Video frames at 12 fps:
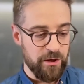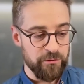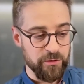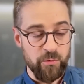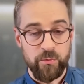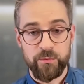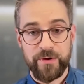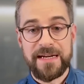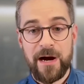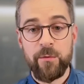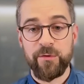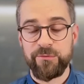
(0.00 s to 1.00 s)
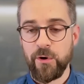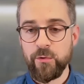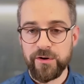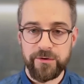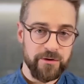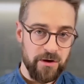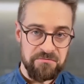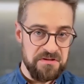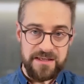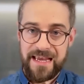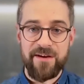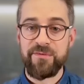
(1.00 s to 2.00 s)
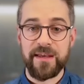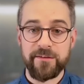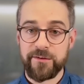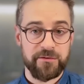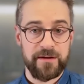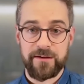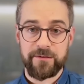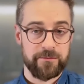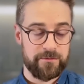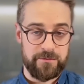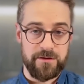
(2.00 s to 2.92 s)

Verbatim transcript: So right now we're focused on the heavy industries,